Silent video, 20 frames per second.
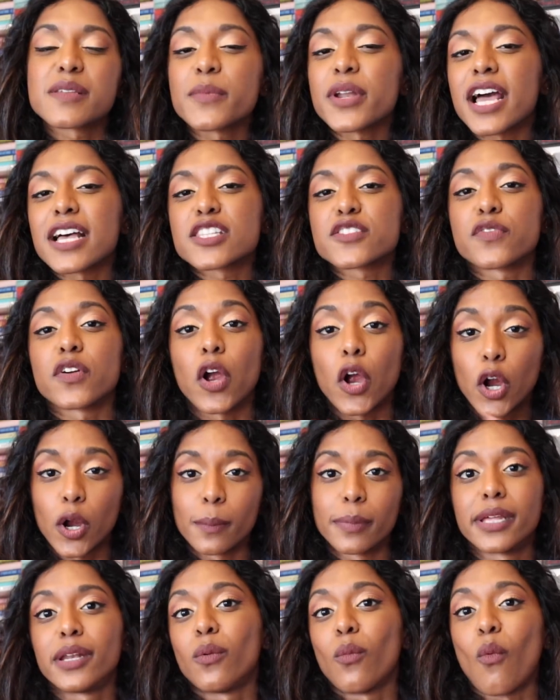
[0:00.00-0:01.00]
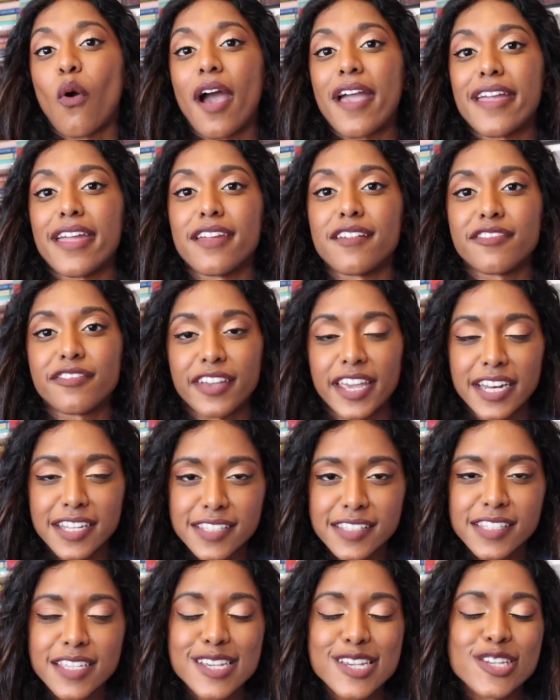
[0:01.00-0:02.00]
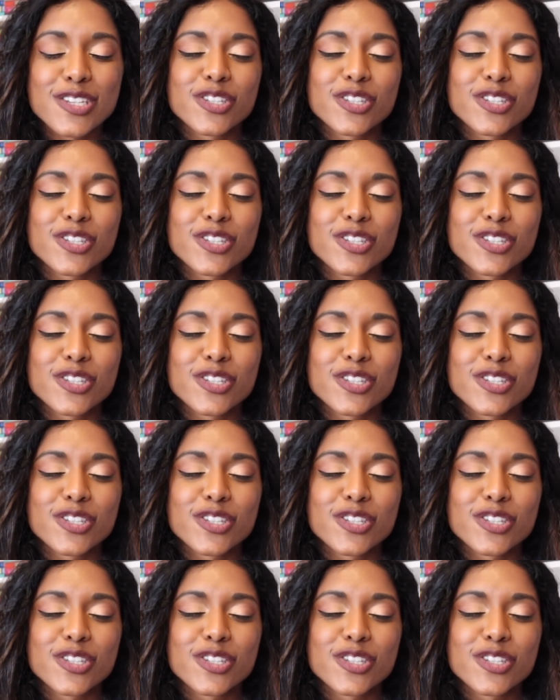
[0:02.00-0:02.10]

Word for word: someone asked for urban YA fantasy.